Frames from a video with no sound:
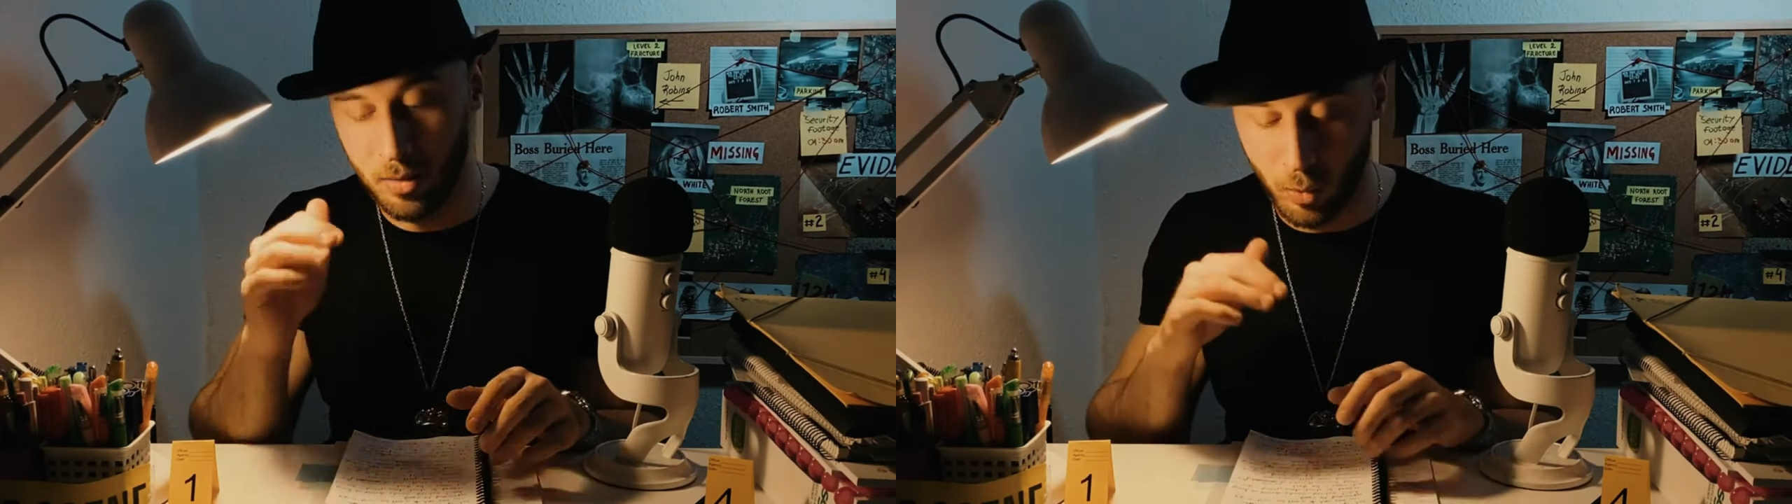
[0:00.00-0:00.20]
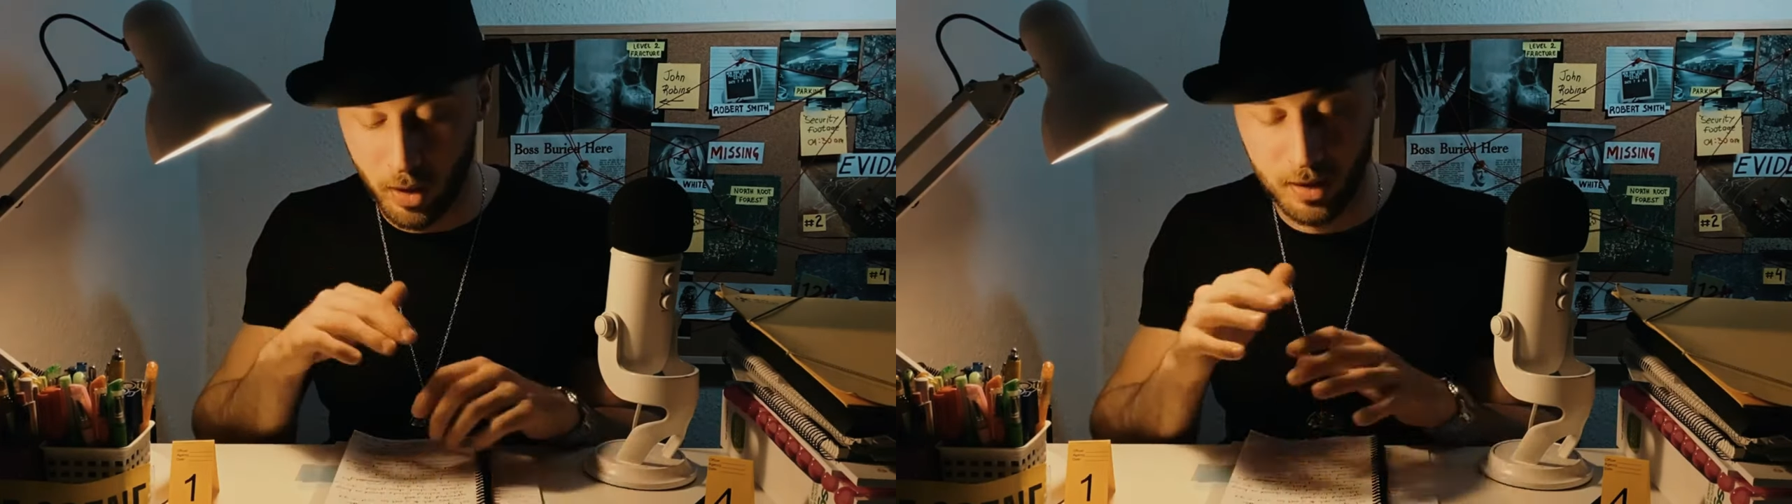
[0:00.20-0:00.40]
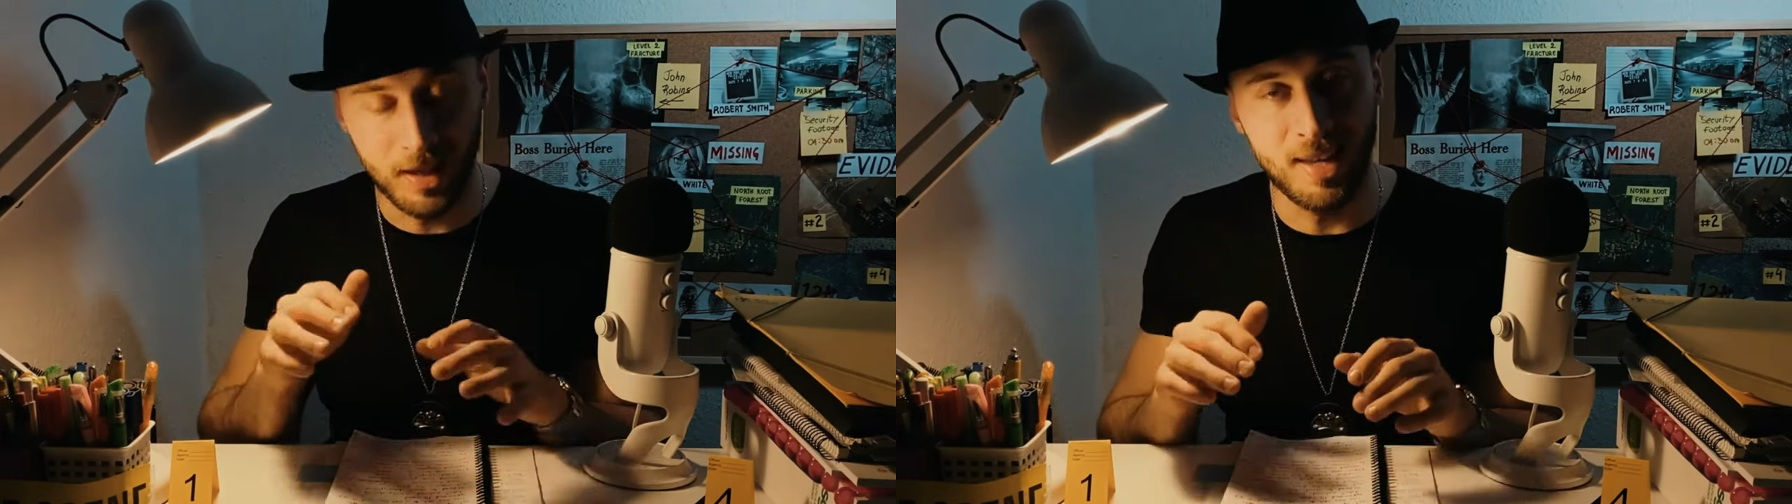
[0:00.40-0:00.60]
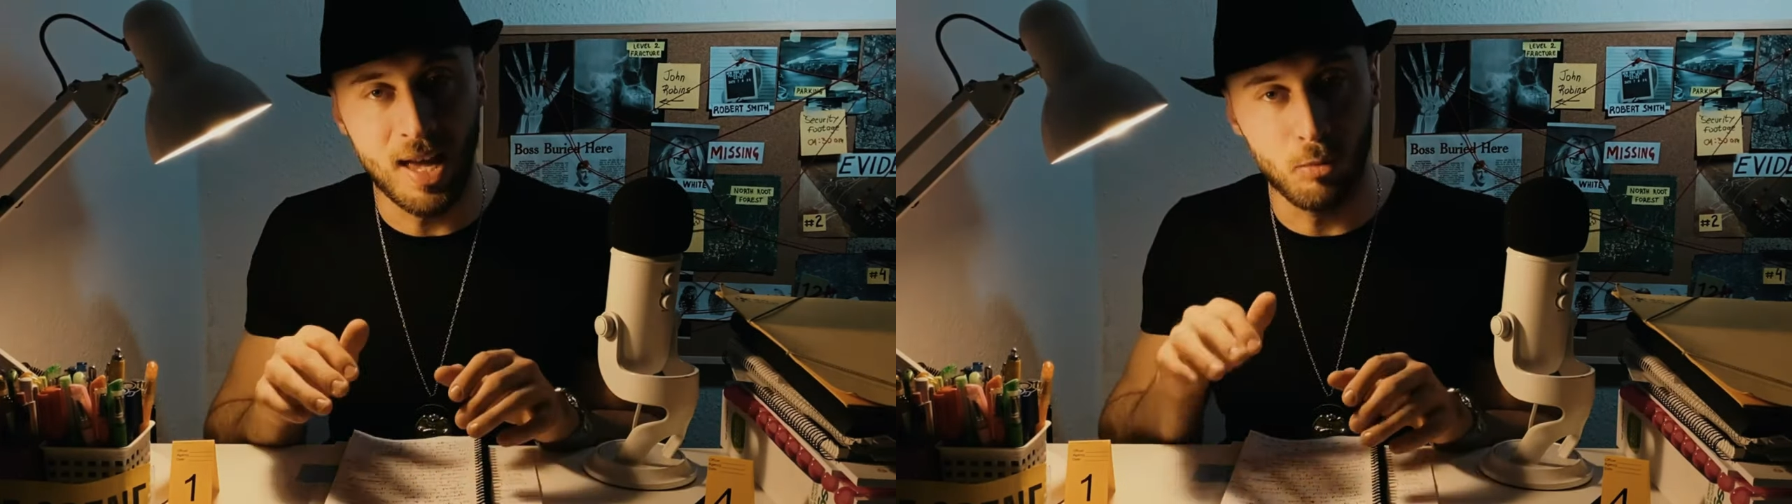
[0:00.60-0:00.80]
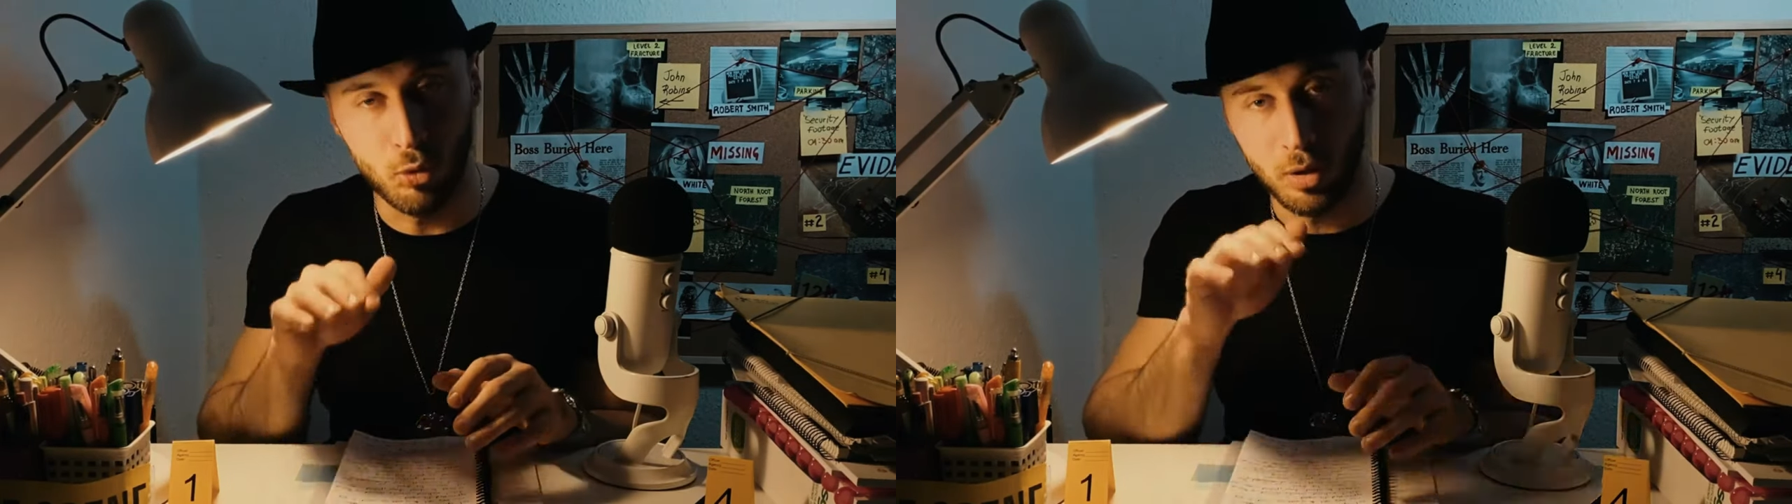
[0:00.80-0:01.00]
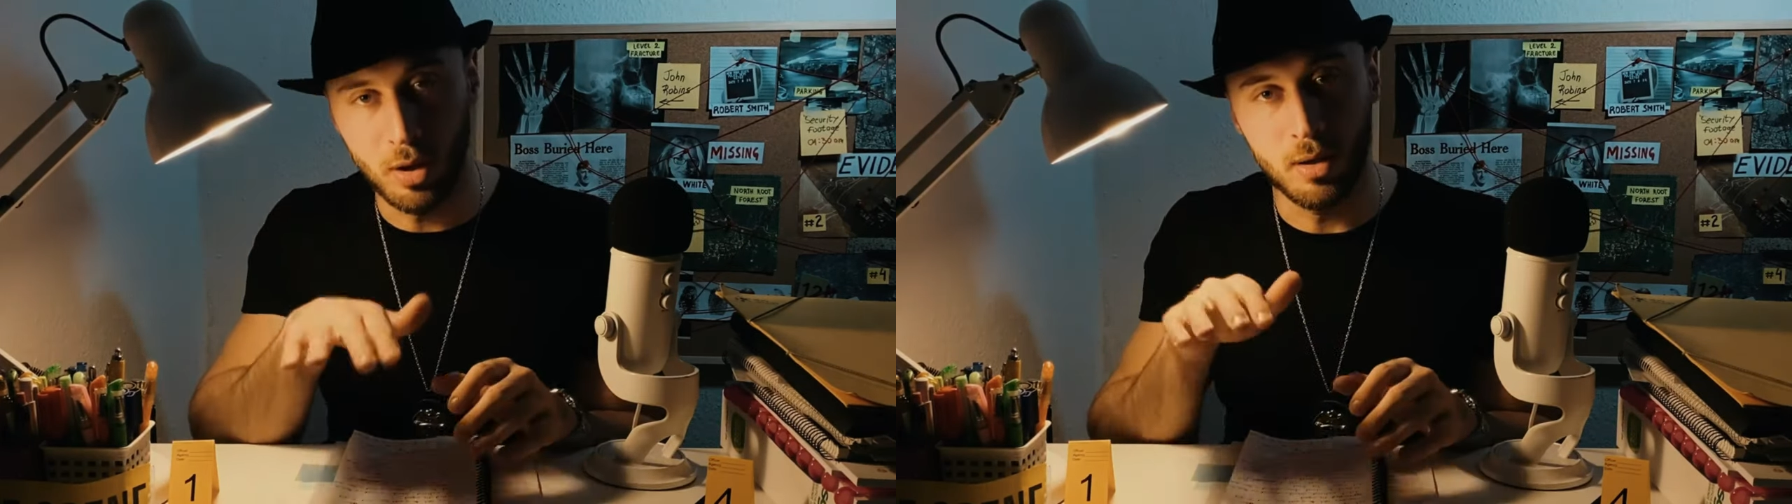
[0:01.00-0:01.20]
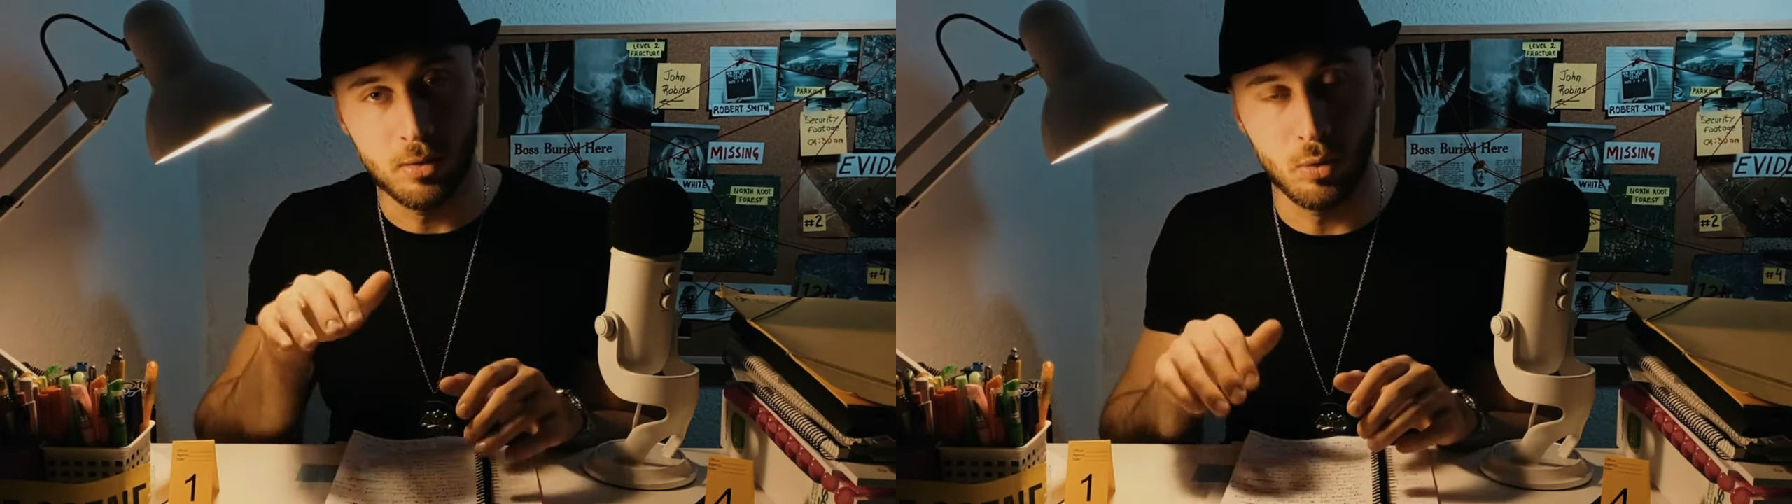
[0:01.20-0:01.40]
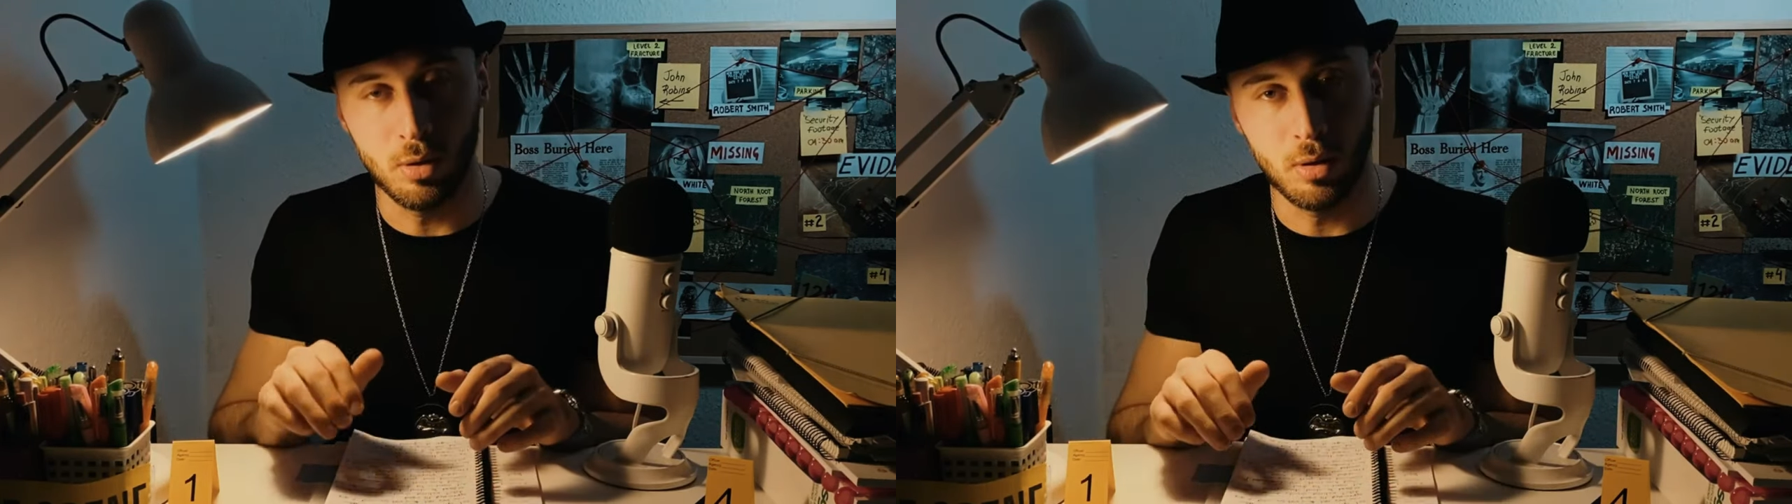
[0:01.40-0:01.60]
when he came to
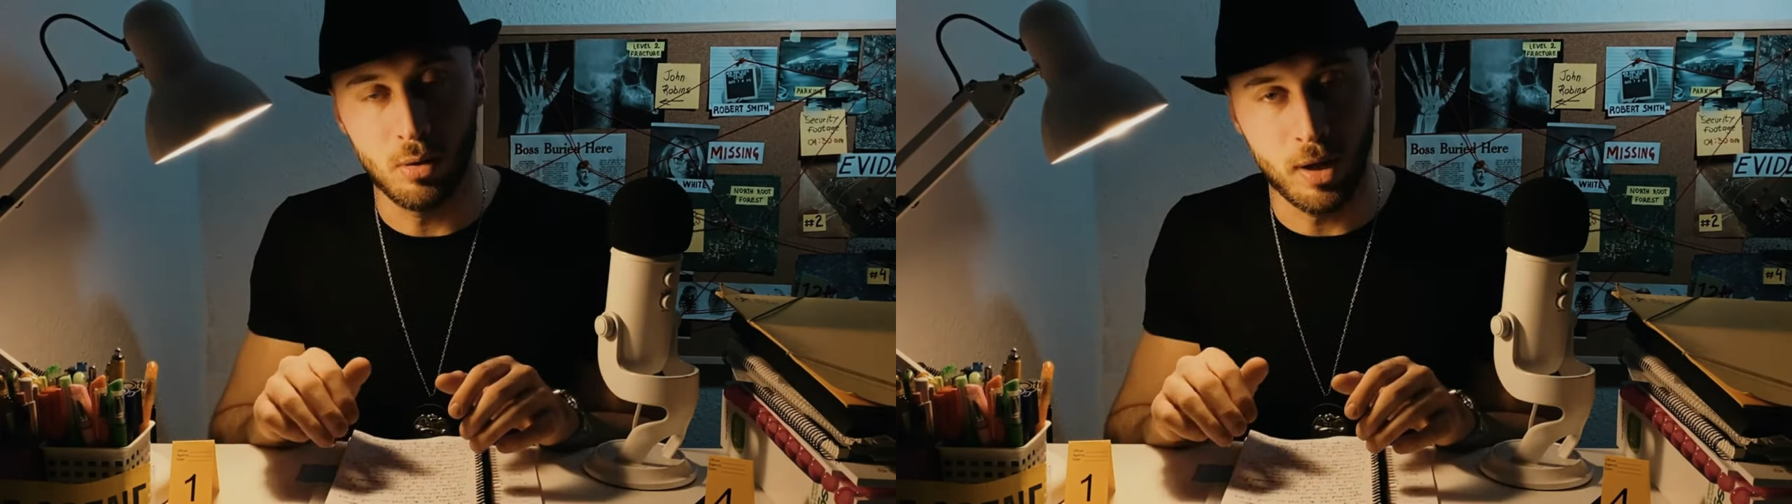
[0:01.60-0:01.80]
the